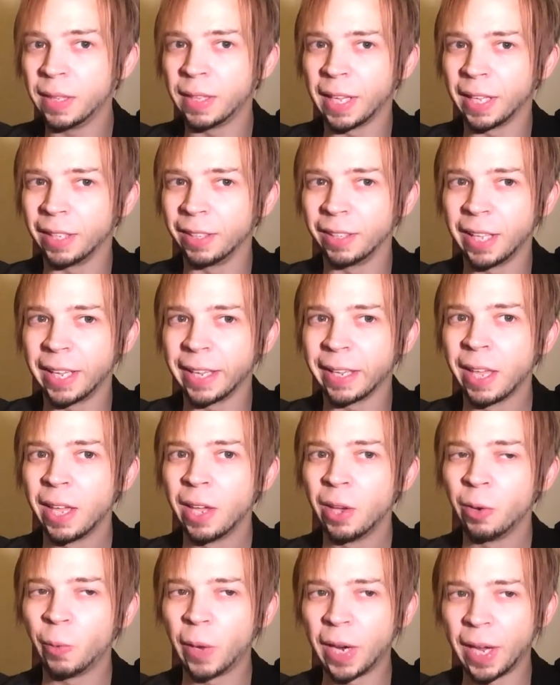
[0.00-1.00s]
that like
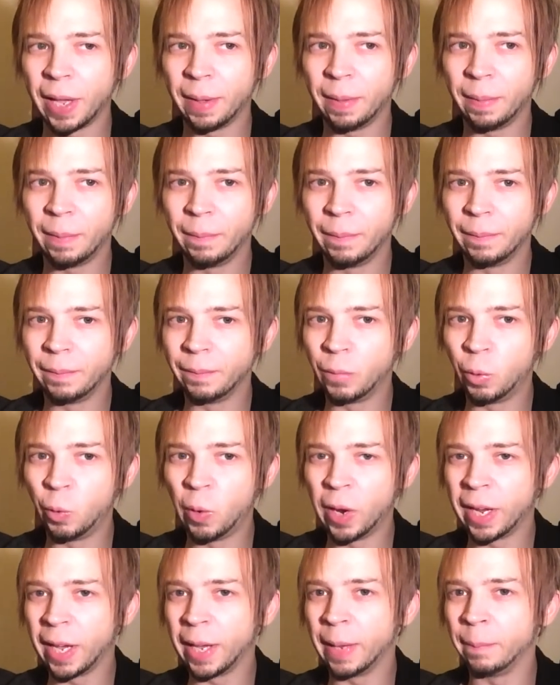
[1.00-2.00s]

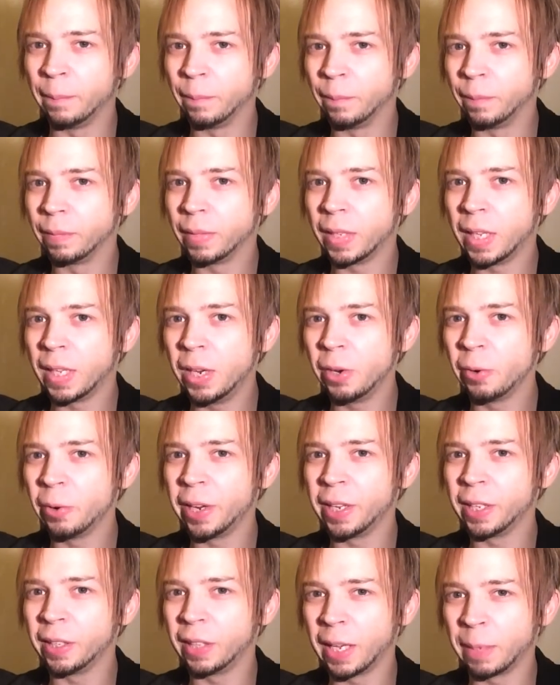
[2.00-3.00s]
when I'm
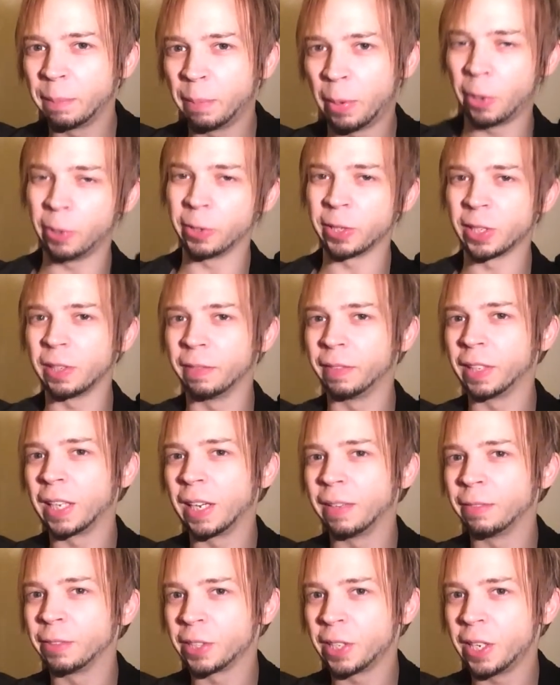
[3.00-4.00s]
hearing like parts of the
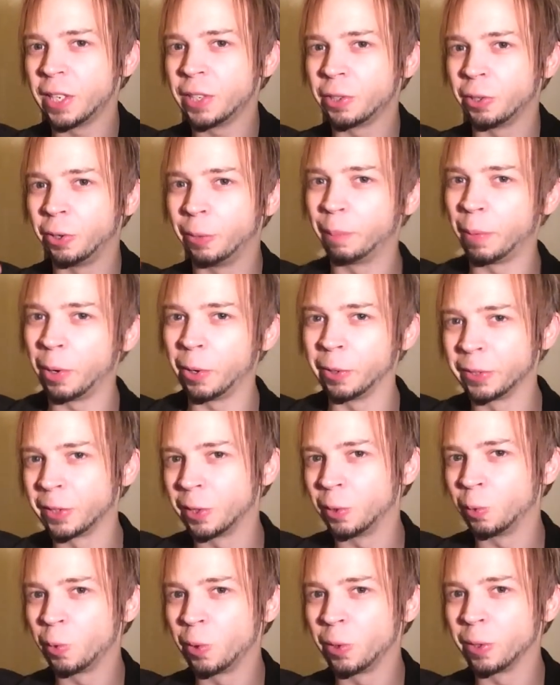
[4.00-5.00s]
conversation or
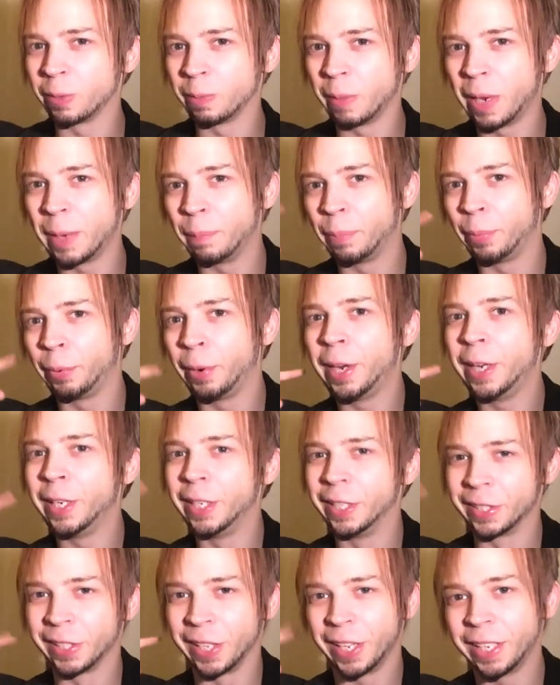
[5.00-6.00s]
parts of the words, my
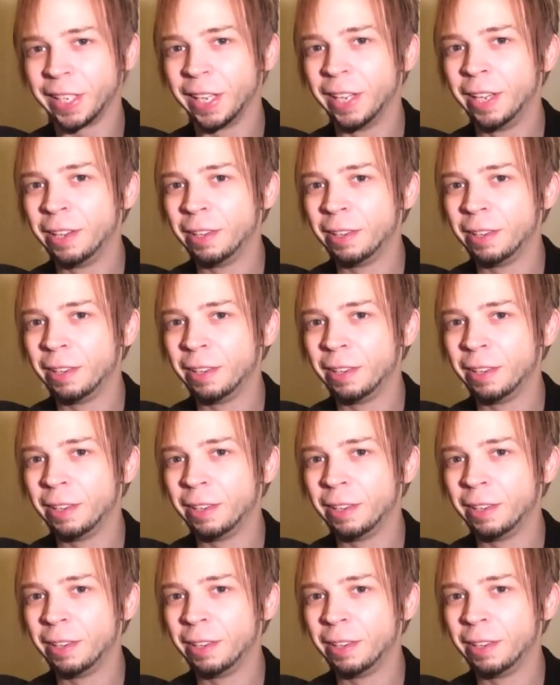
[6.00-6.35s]
brain is like